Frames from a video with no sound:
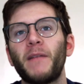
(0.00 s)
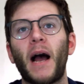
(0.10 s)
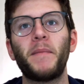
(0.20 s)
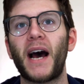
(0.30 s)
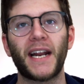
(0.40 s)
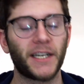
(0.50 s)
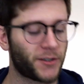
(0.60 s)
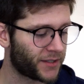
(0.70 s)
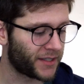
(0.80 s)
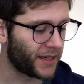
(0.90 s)
I'm not
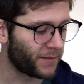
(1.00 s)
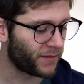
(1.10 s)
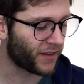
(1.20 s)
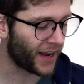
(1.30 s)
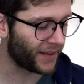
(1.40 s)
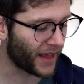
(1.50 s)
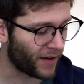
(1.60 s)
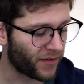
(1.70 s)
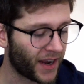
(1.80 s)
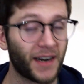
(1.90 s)
interested in fighting
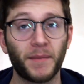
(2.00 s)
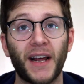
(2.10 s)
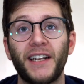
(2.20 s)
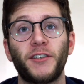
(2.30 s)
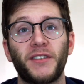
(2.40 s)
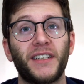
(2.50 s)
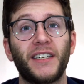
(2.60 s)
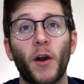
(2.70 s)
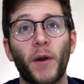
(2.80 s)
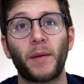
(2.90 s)
that fight. I'm not interested
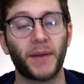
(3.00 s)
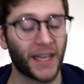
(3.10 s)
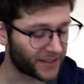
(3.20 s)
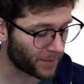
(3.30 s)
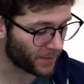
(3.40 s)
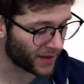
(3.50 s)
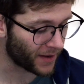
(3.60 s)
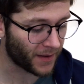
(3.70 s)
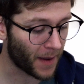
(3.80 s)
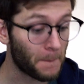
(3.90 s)
in going up against
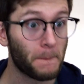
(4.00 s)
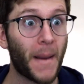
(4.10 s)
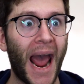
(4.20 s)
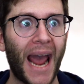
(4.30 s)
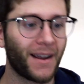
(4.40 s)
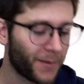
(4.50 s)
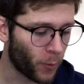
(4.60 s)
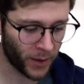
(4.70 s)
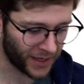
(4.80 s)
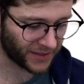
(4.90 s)
a Mang
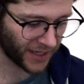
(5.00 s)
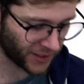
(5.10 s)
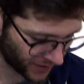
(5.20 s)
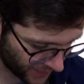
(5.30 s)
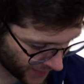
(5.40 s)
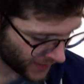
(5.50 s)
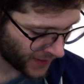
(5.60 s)
organization.